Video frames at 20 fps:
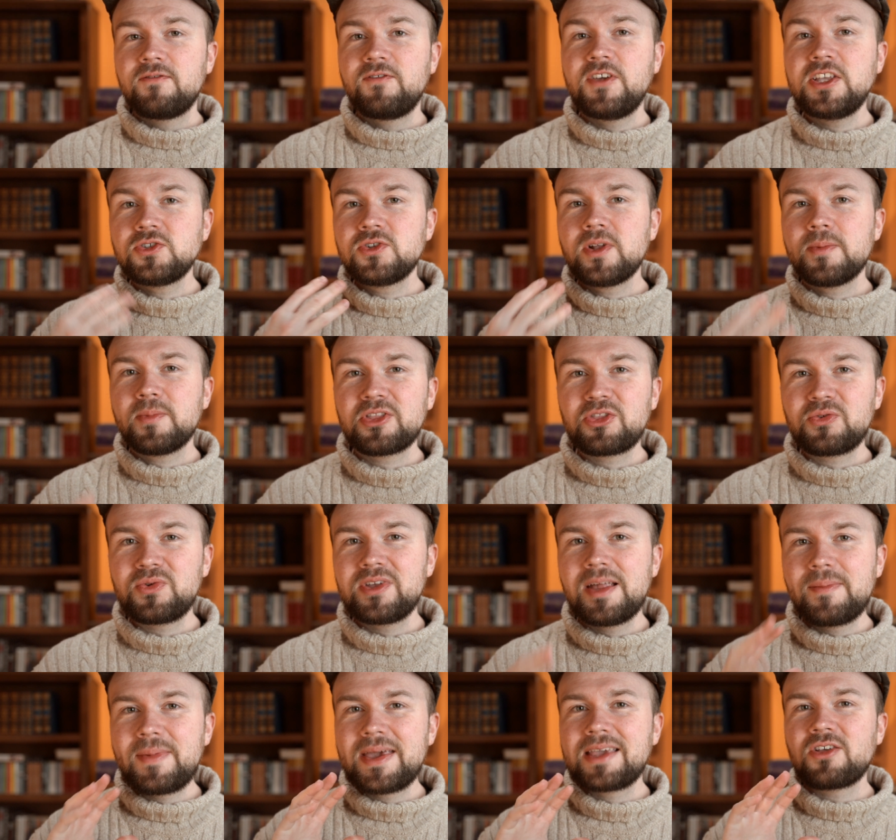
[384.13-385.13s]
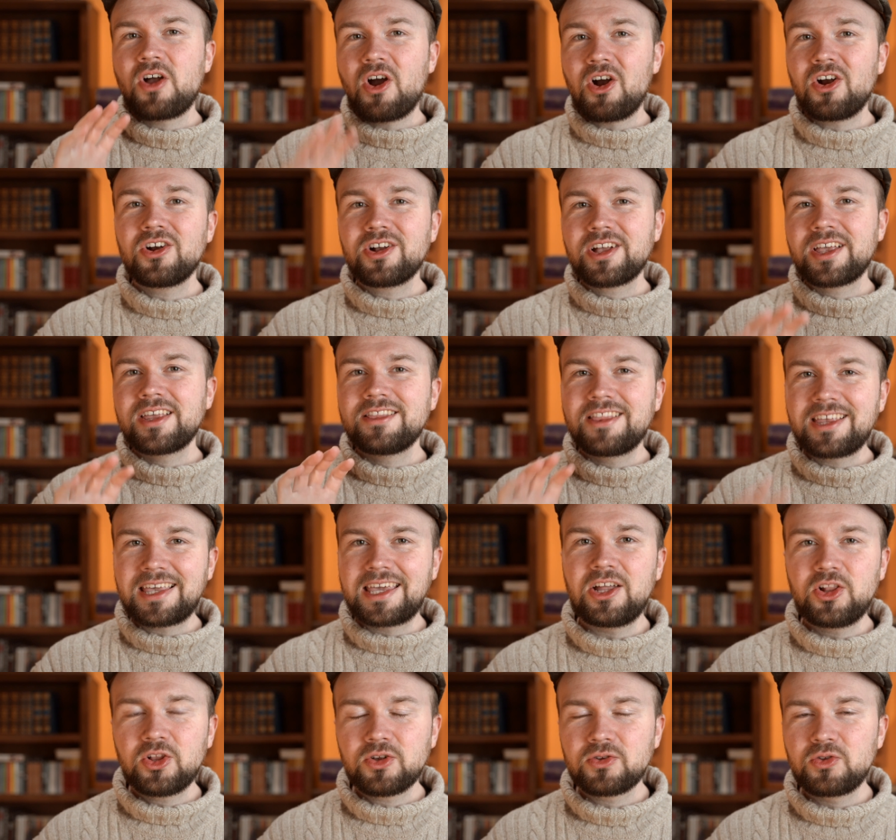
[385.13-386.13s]
Feature number 3 that makes Arc the
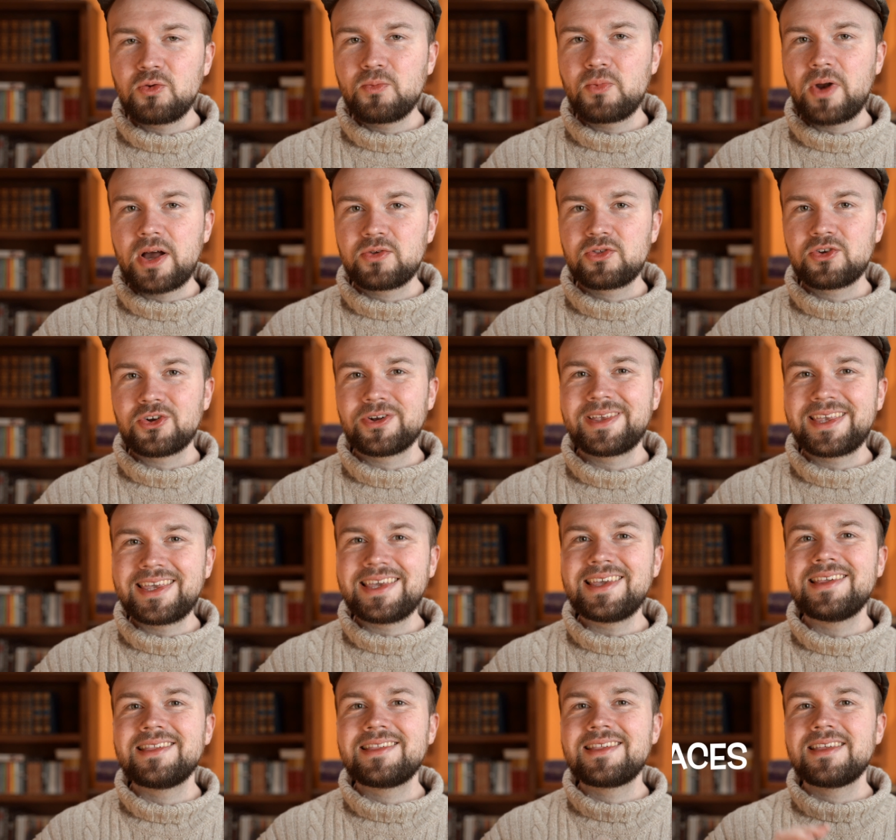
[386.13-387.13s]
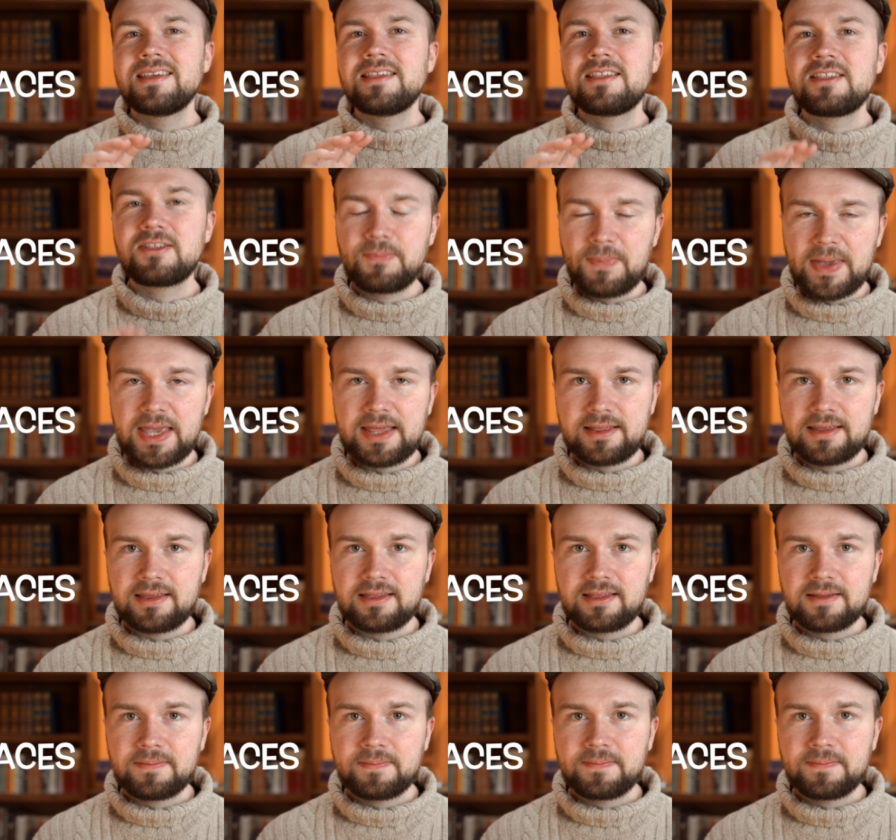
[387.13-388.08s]
killer new browser is Spaces.